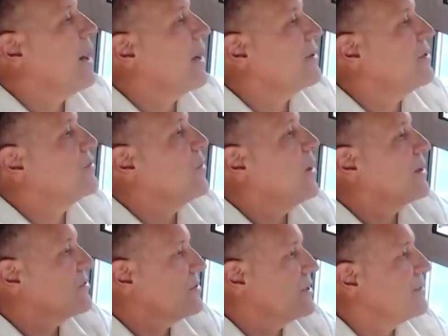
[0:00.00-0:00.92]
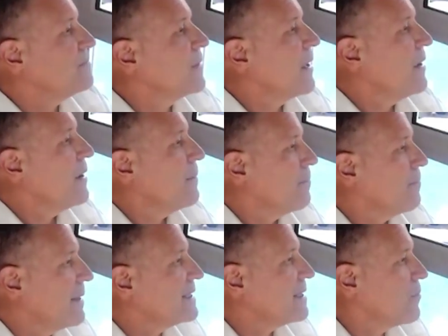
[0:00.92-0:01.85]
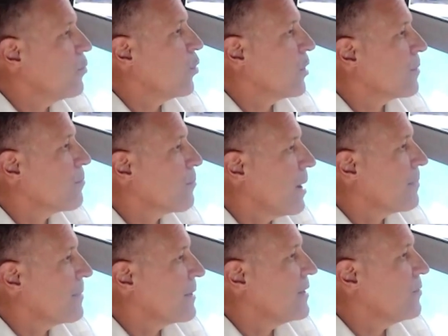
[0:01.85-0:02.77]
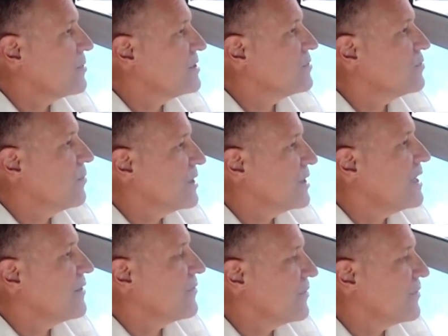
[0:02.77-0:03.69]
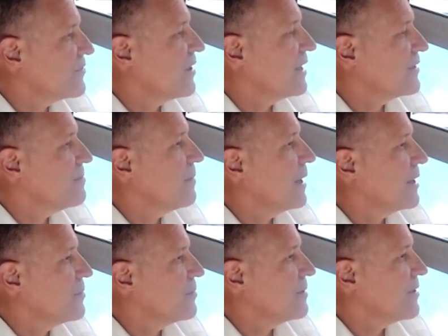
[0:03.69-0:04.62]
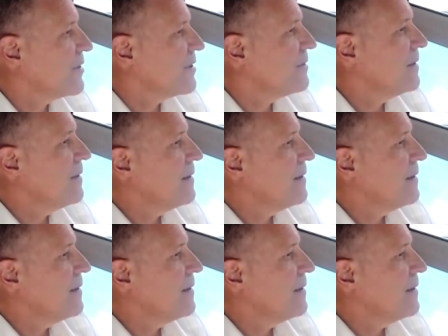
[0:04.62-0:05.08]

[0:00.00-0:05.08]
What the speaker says: body to actually make them work properly, which is what we need, a fiscalizing body to be there.